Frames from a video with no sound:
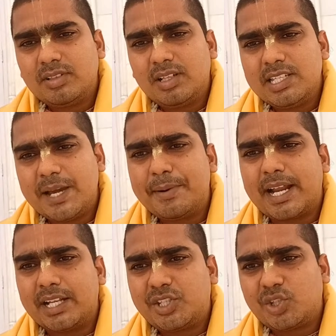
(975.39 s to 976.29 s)

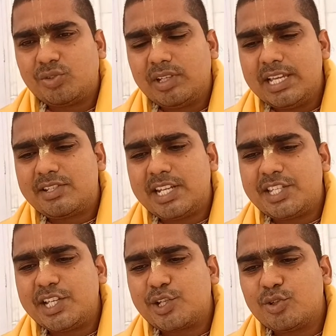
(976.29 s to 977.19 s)
Yamaraj is teaching